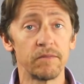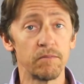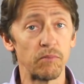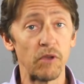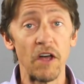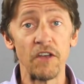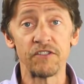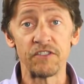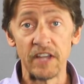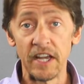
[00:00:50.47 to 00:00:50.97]

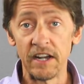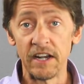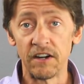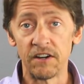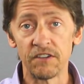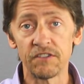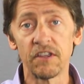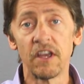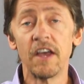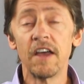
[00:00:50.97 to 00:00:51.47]
plus
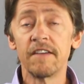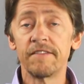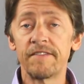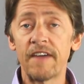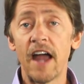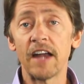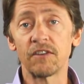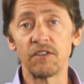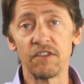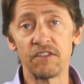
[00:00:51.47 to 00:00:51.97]
years
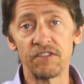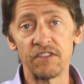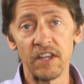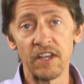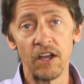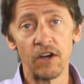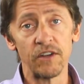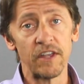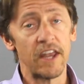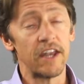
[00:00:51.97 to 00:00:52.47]
factory
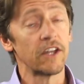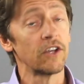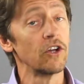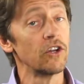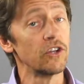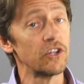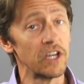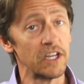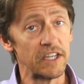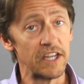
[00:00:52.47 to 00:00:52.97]
sealed and in
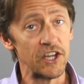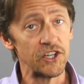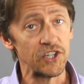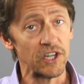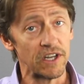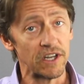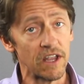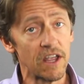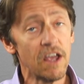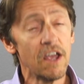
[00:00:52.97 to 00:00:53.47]
good
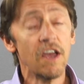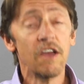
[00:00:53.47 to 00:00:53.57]
condition.